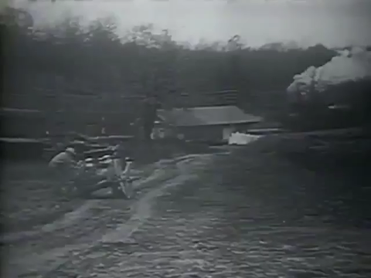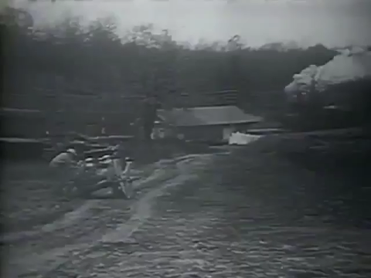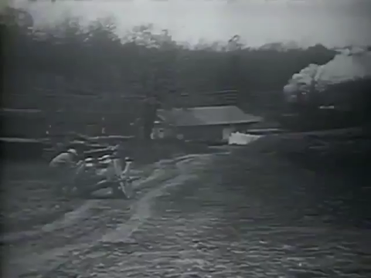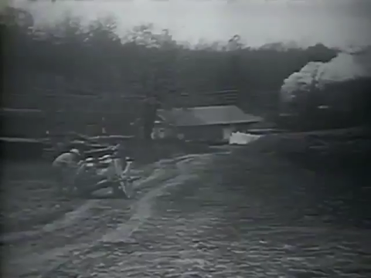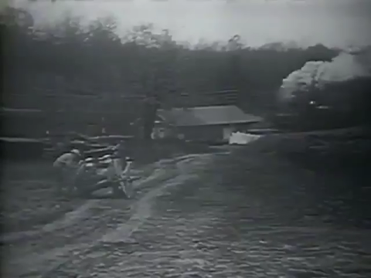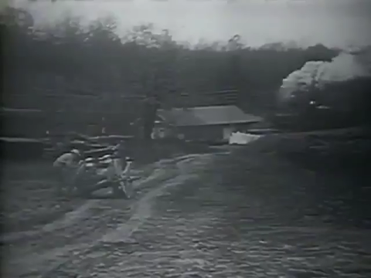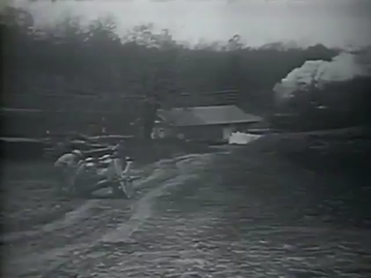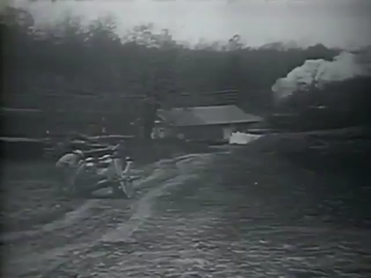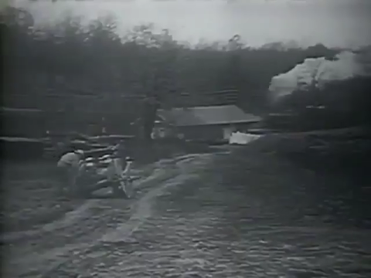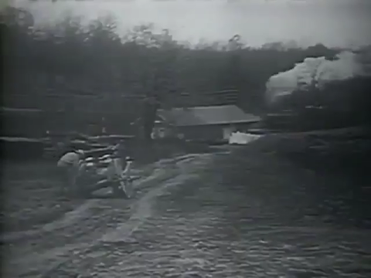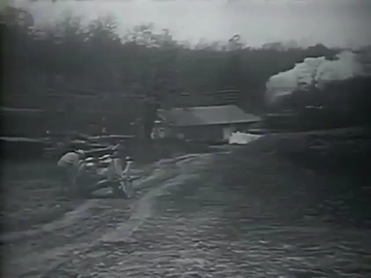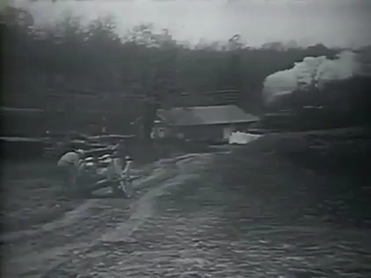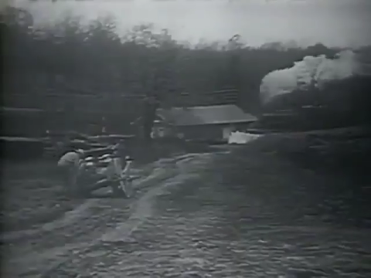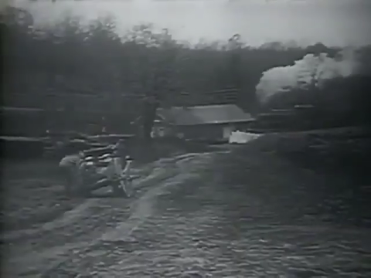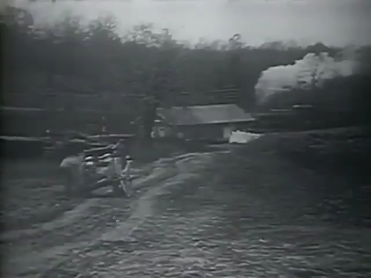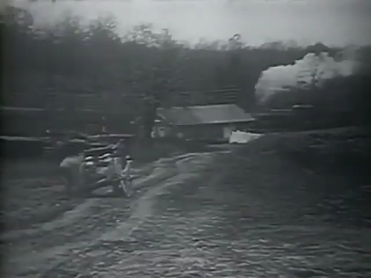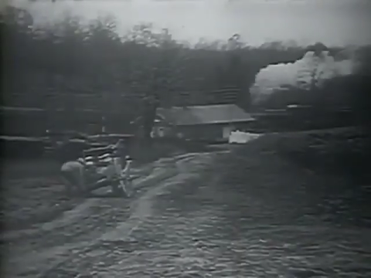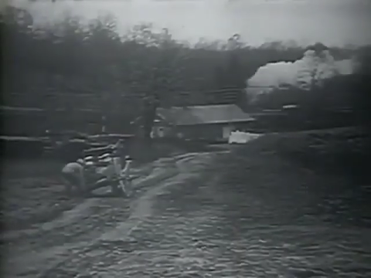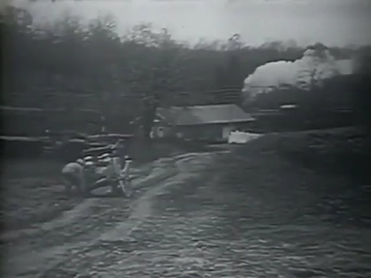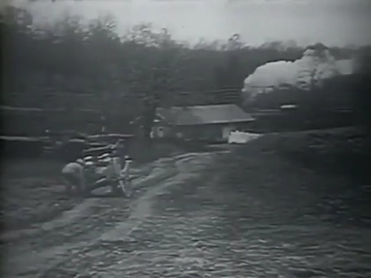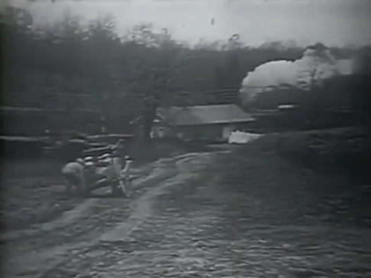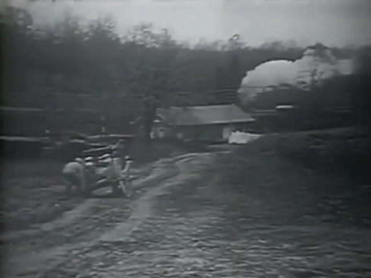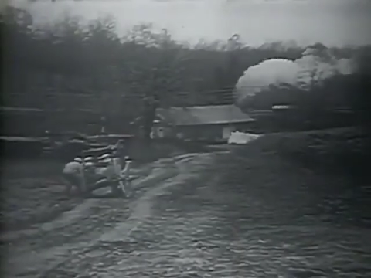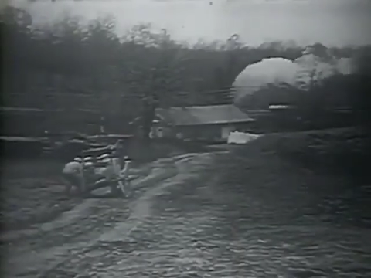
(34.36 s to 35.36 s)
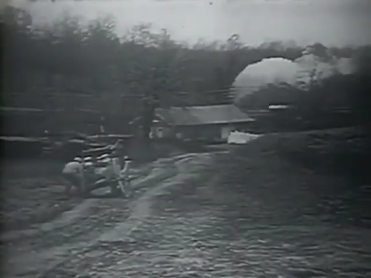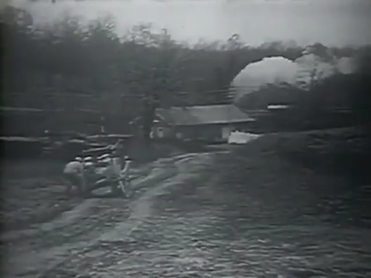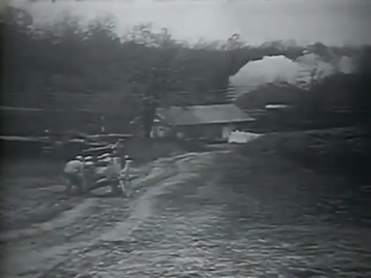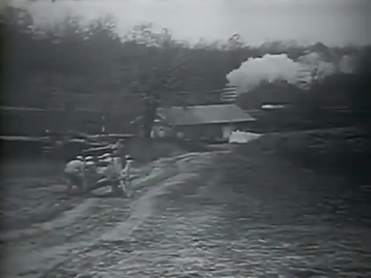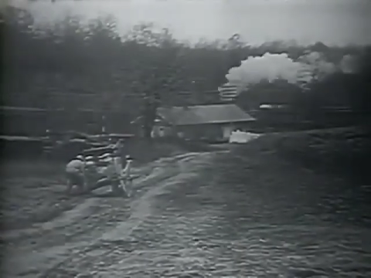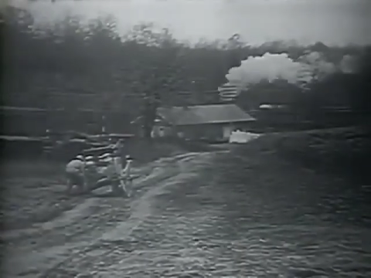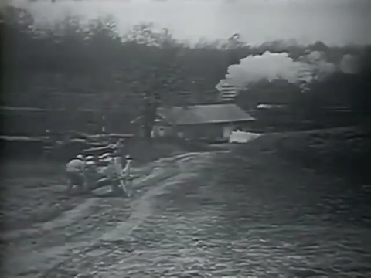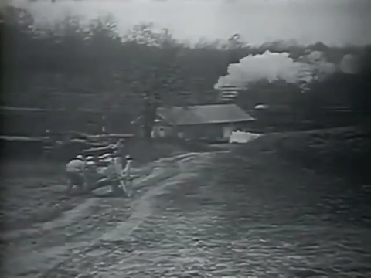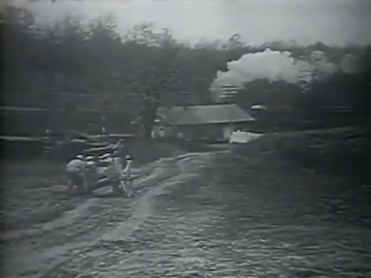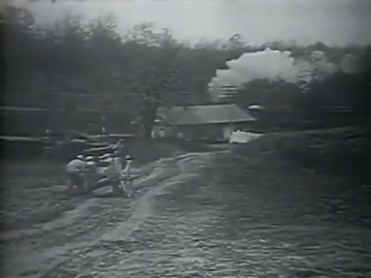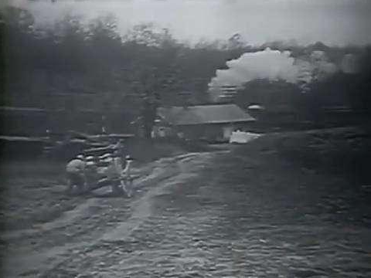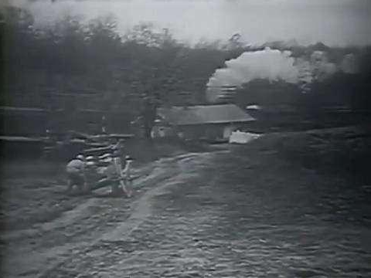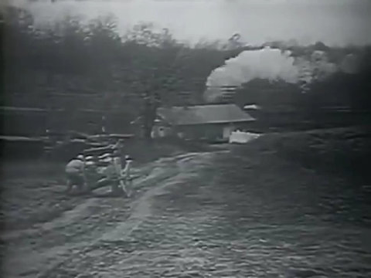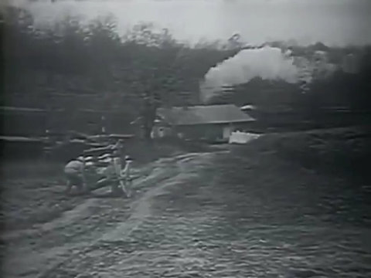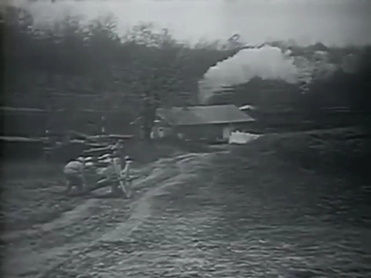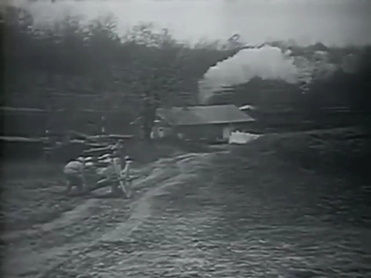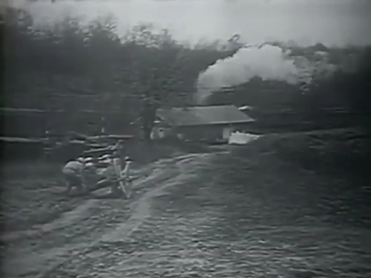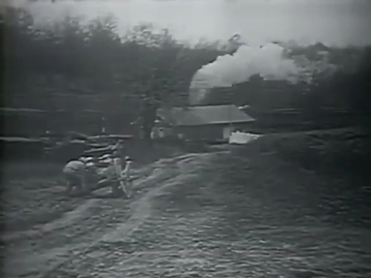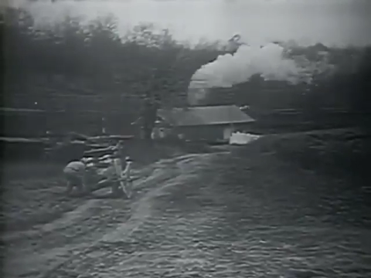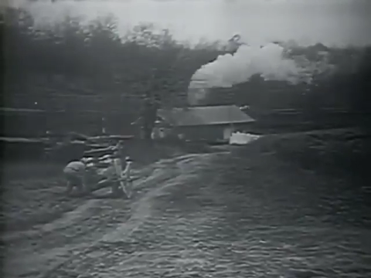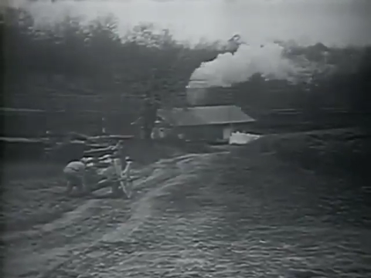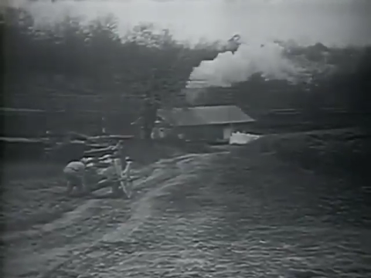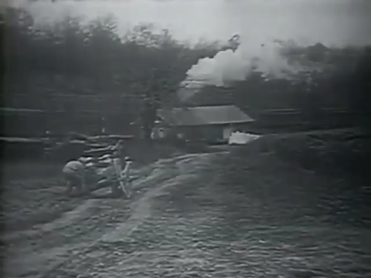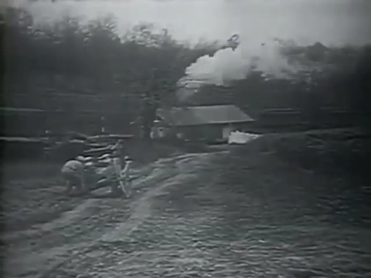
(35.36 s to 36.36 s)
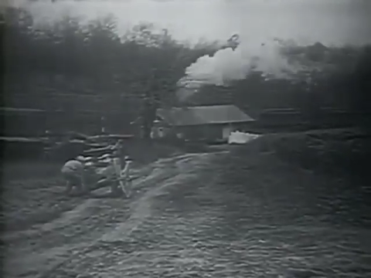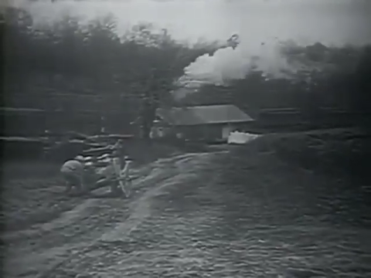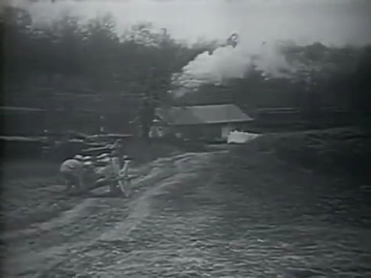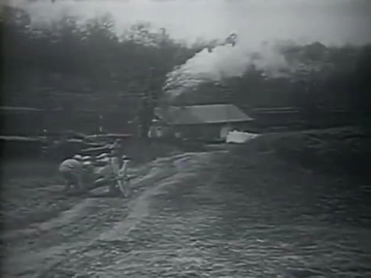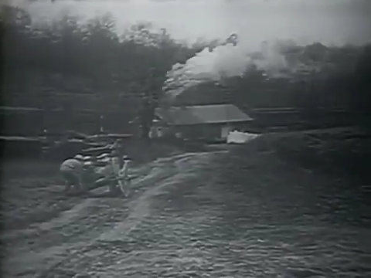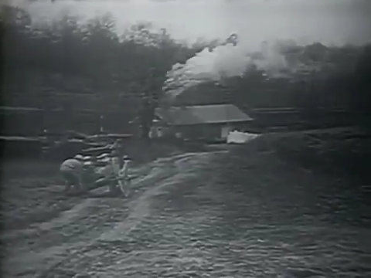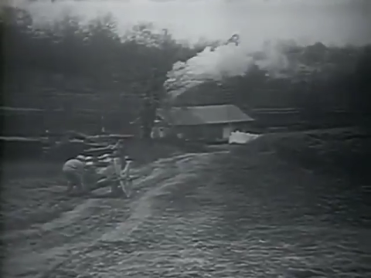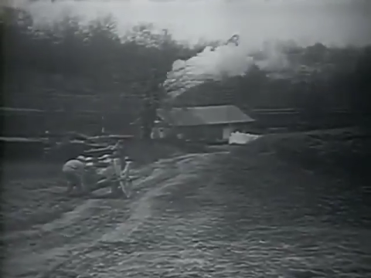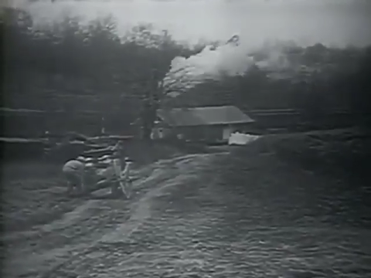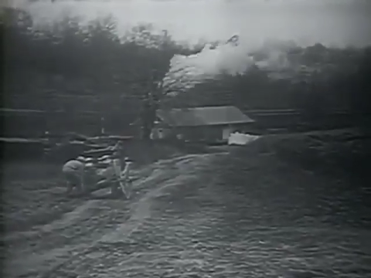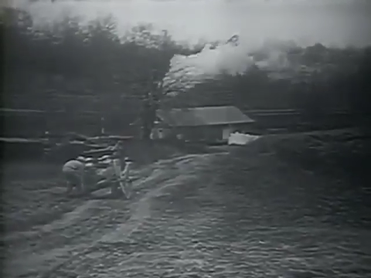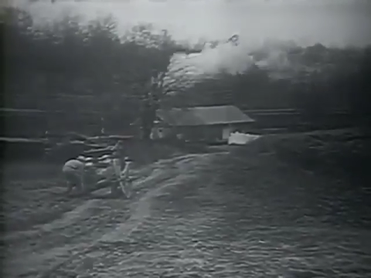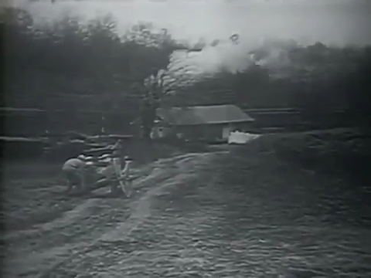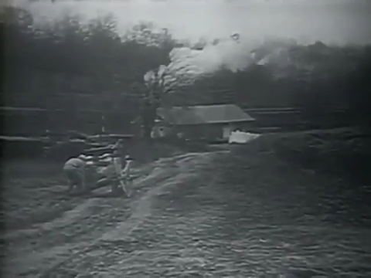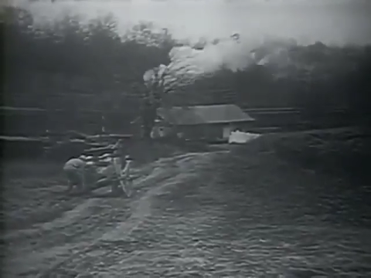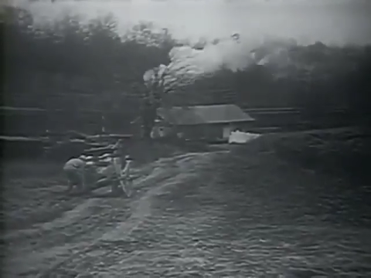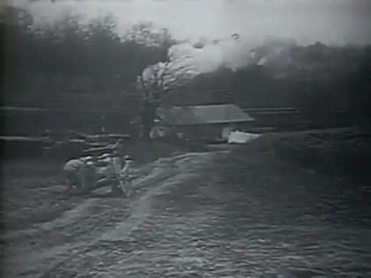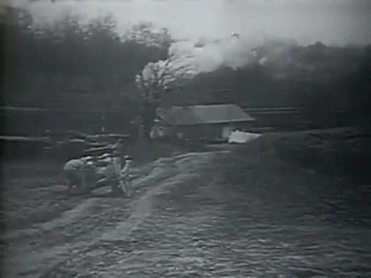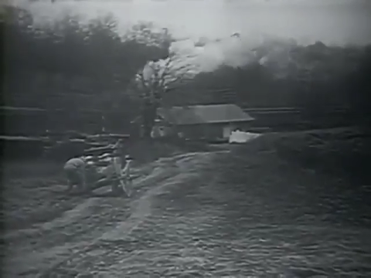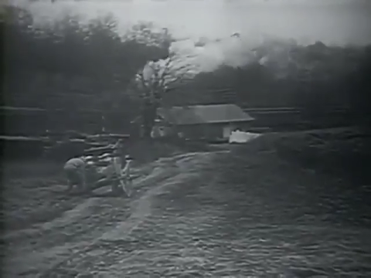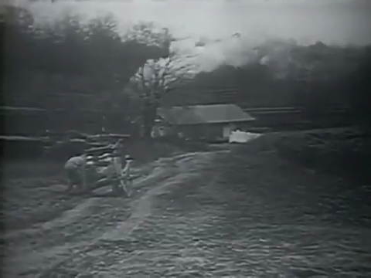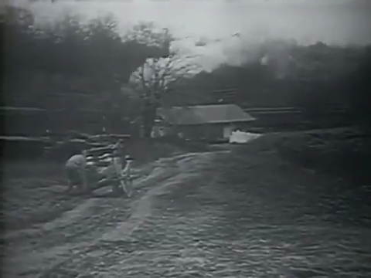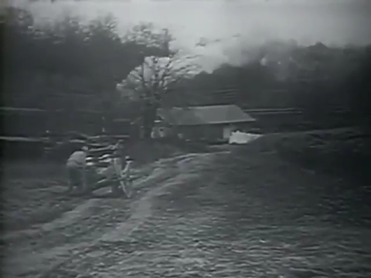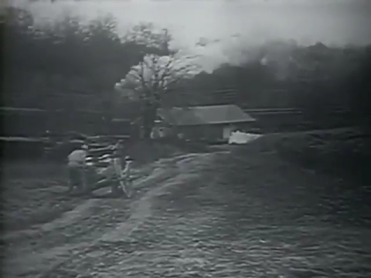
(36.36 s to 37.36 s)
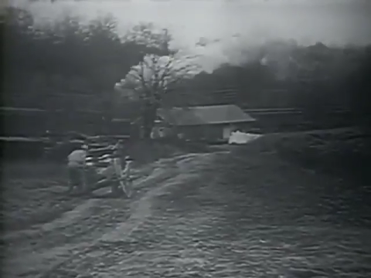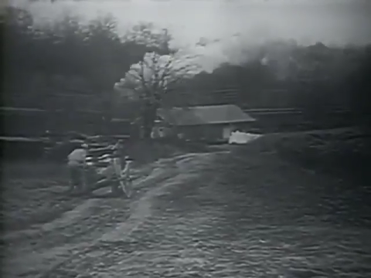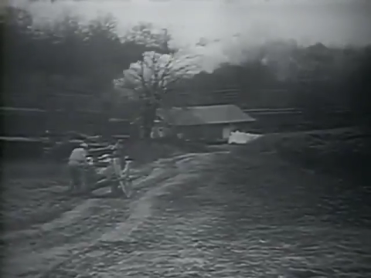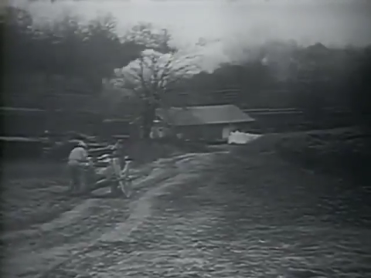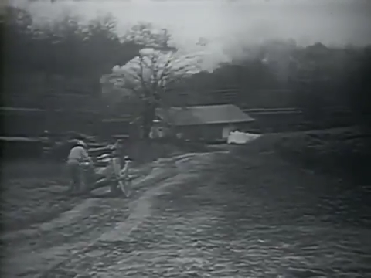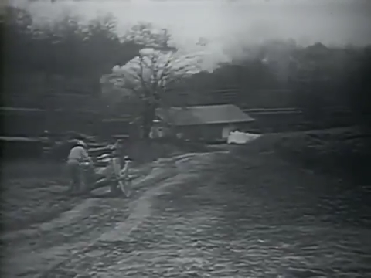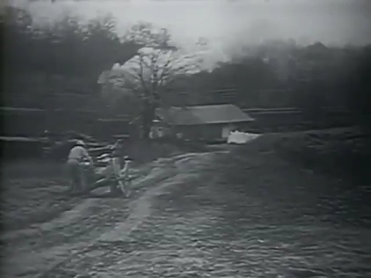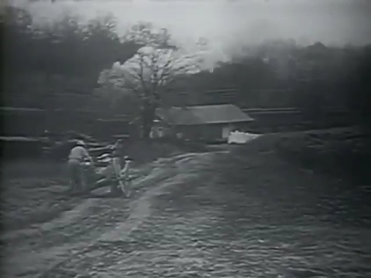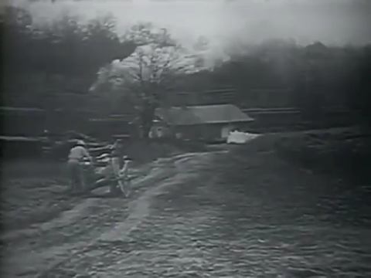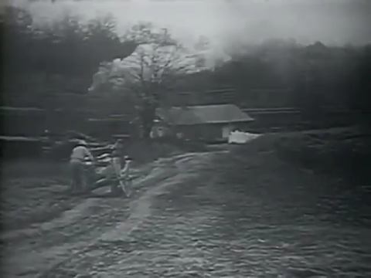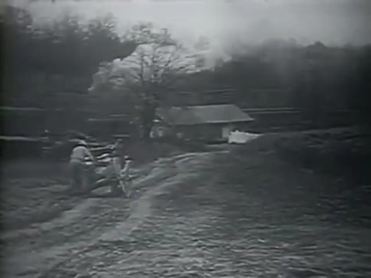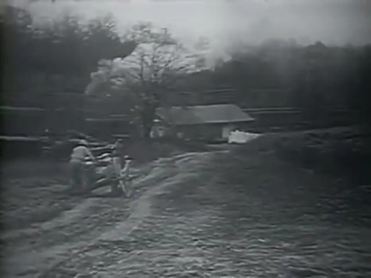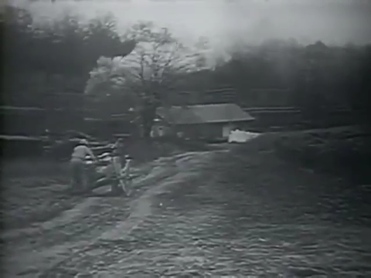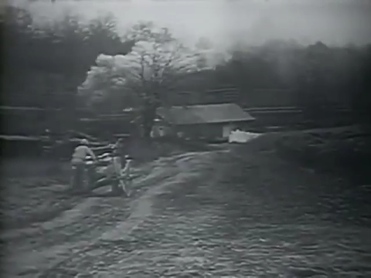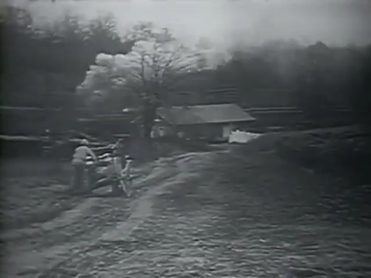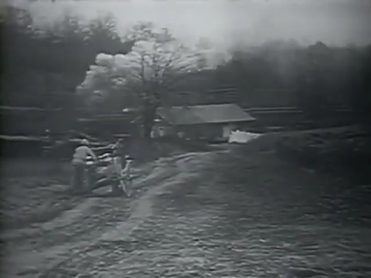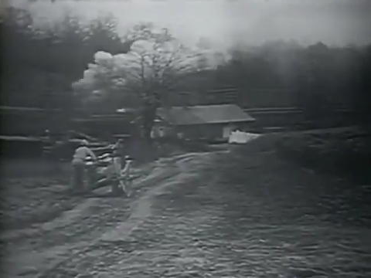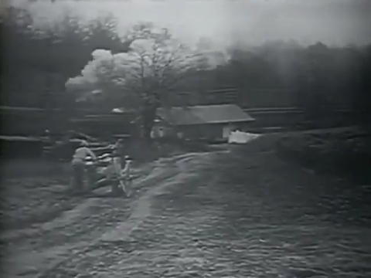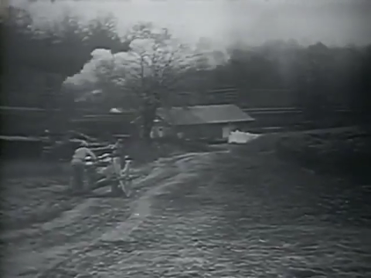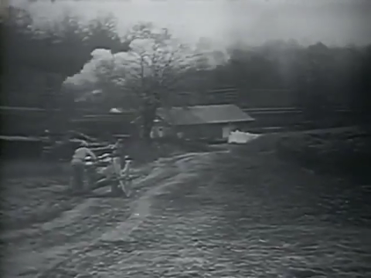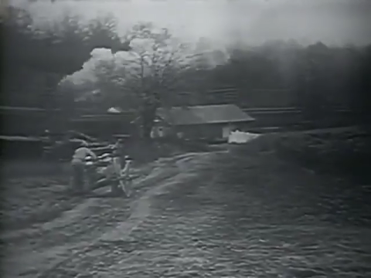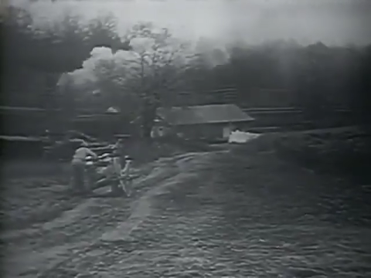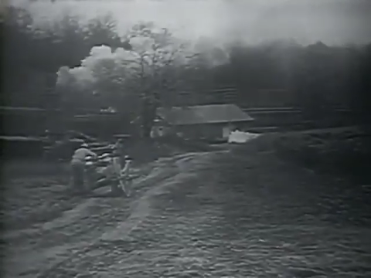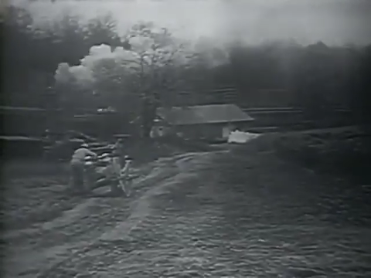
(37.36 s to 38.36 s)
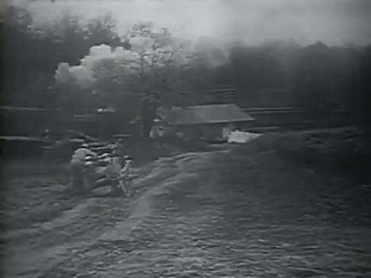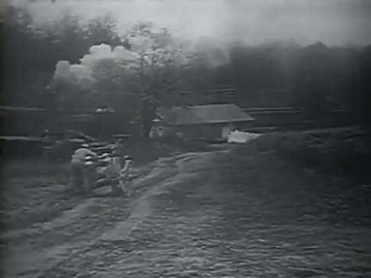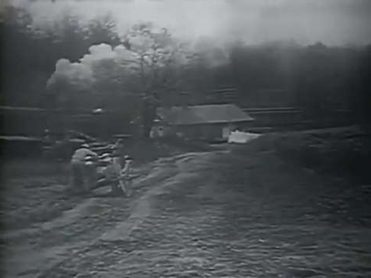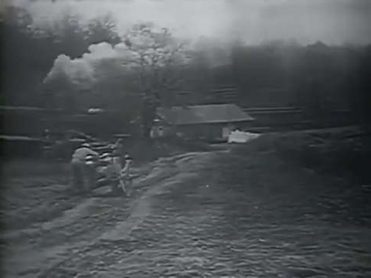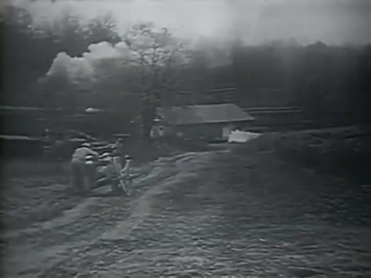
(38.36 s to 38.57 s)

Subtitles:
(no speaker visible)